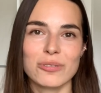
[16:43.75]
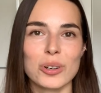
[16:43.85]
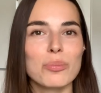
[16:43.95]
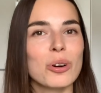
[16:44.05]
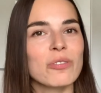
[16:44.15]
for
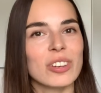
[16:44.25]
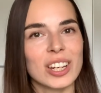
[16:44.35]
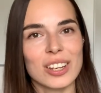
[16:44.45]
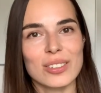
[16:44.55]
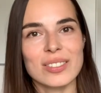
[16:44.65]
more
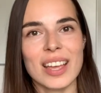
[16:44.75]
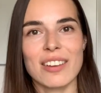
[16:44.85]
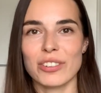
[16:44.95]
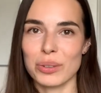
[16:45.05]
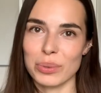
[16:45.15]
videos
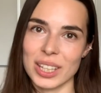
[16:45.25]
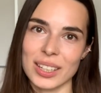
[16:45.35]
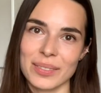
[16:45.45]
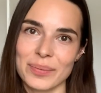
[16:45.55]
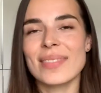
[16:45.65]
every week.
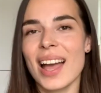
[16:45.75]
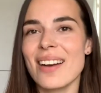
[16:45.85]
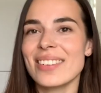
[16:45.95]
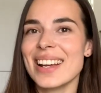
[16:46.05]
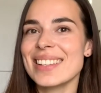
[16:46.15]

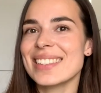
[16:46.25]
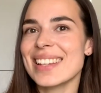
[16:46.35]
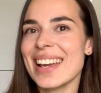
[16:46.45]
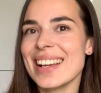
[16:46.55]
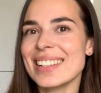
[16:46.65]
Have a nice
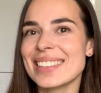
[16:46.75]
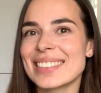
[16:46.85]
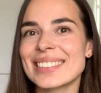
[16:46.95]
day!